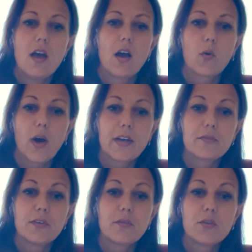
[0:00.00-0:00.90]
quite a
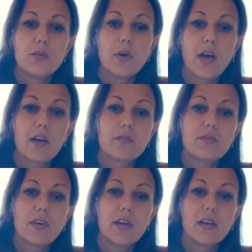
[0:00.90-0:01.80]
few of you have
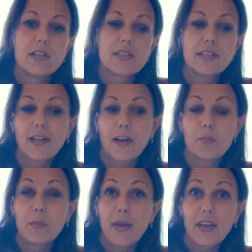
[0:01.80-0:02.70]
seen that I've
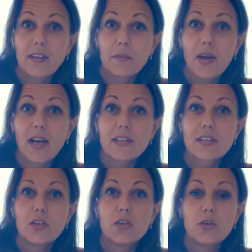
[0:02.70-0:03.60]
been making the mask,
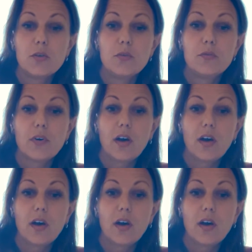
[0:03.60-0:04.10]
you've